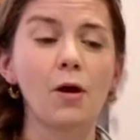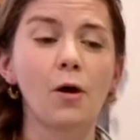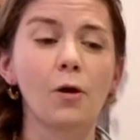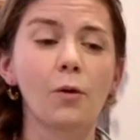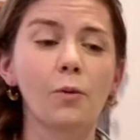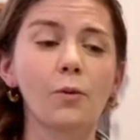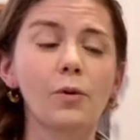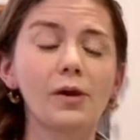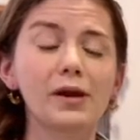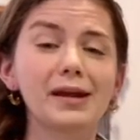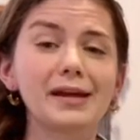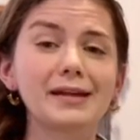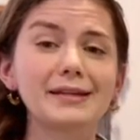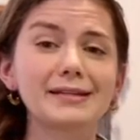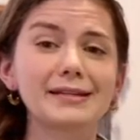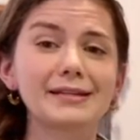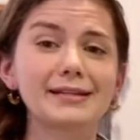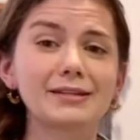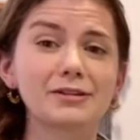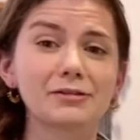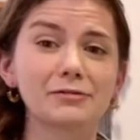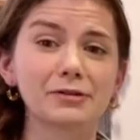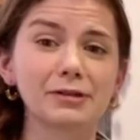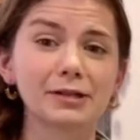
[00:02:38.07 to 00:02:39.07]
what I did
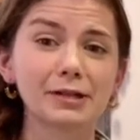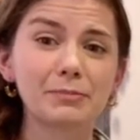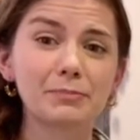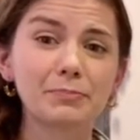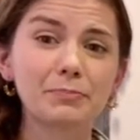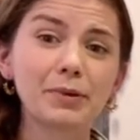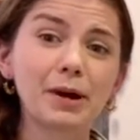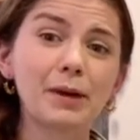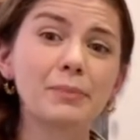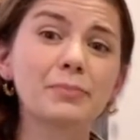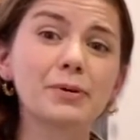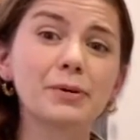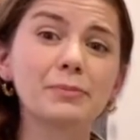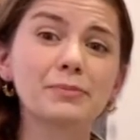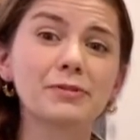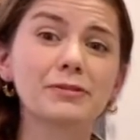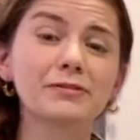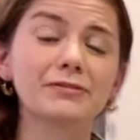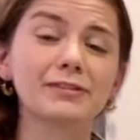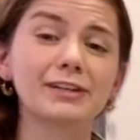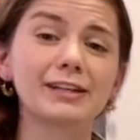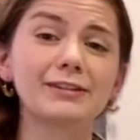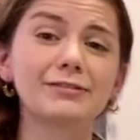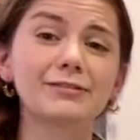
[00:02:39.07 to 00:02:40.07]
to really bump up the
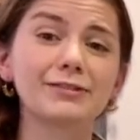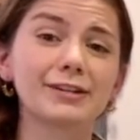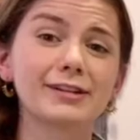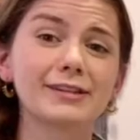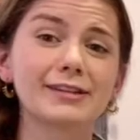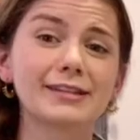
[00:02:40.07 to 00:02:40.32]
flavor in